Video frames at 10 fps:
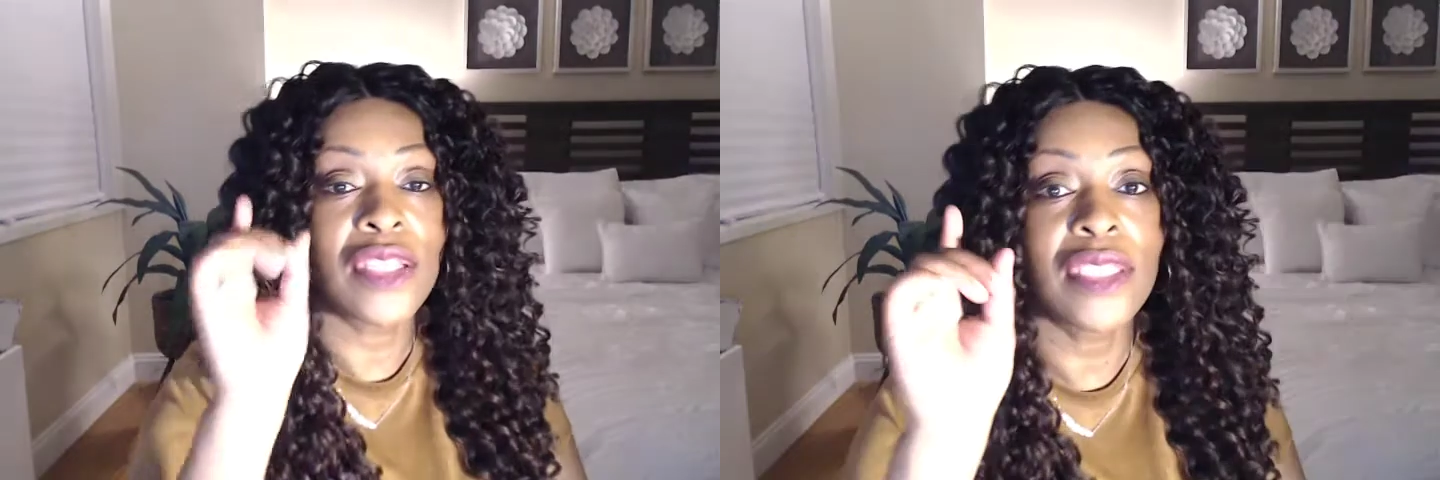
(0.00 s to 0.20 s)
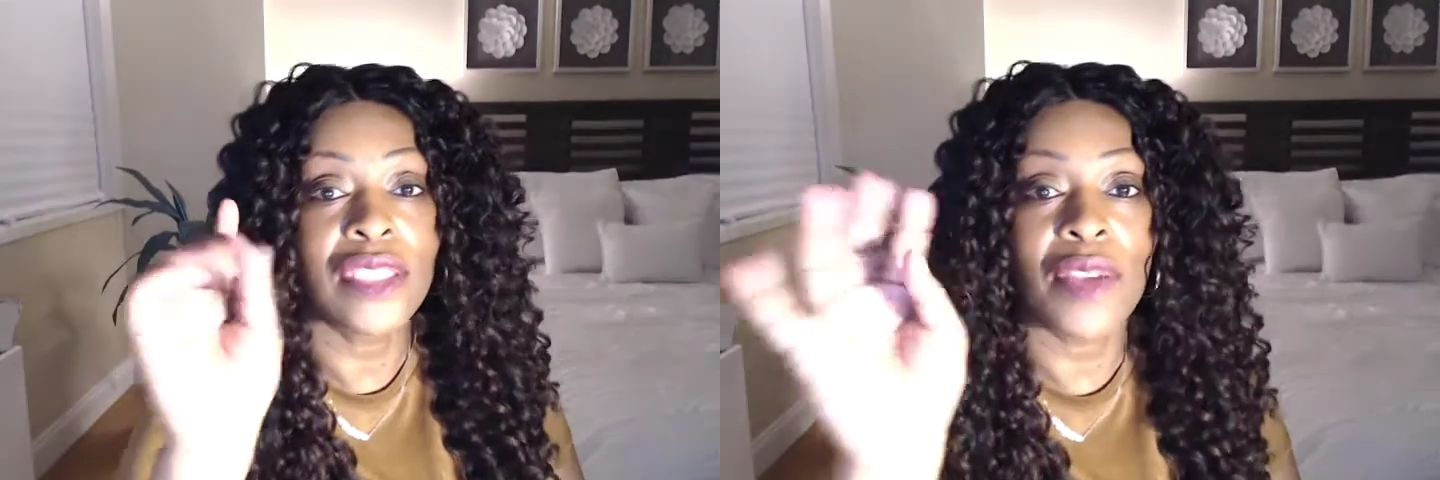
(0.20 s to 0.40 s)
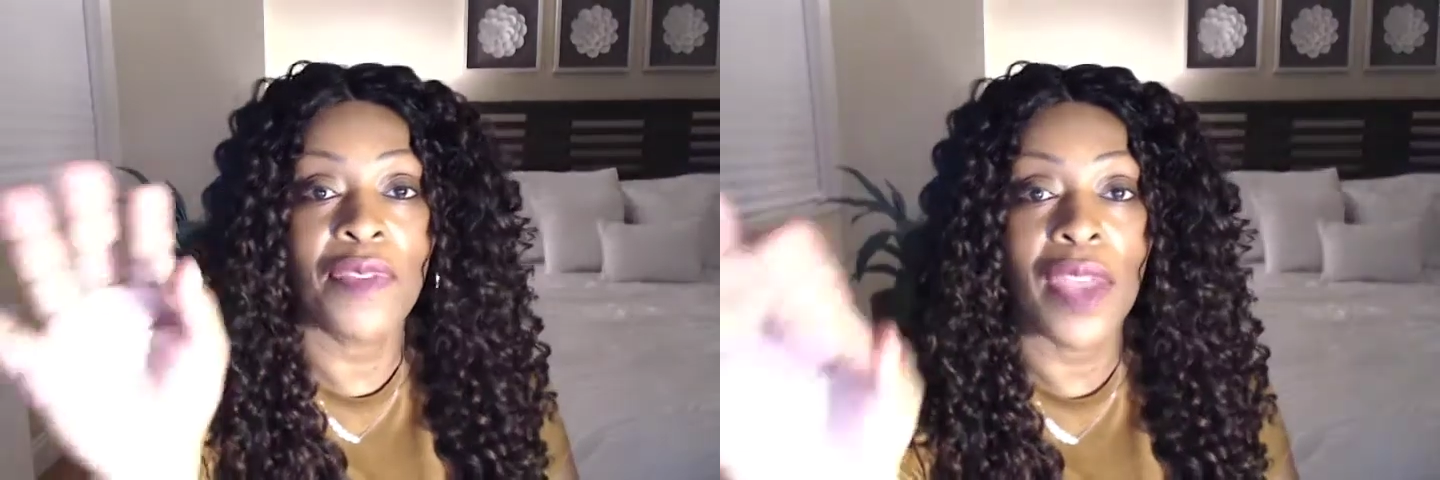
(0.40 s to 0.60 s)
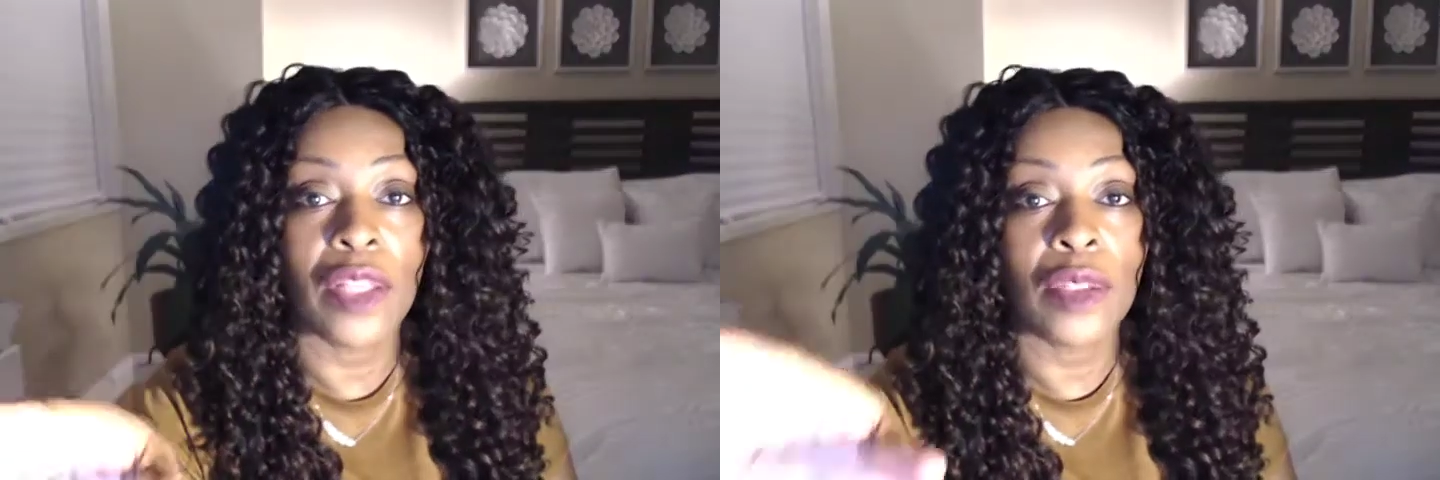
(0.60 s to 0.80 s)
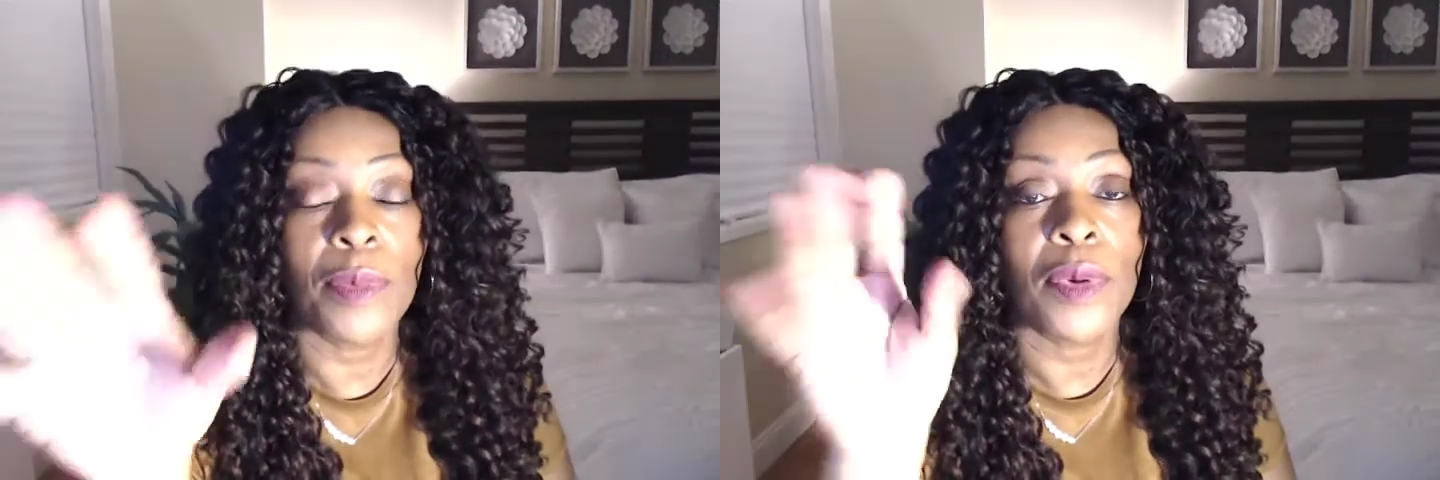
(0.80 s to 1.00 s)
is
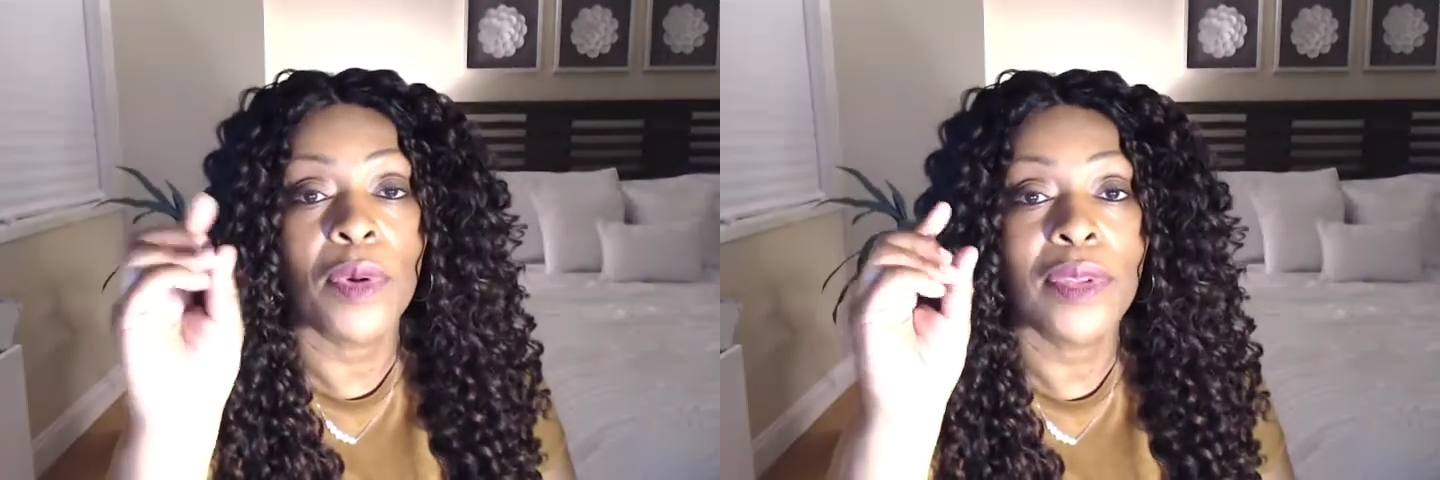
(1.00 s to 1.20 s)
available.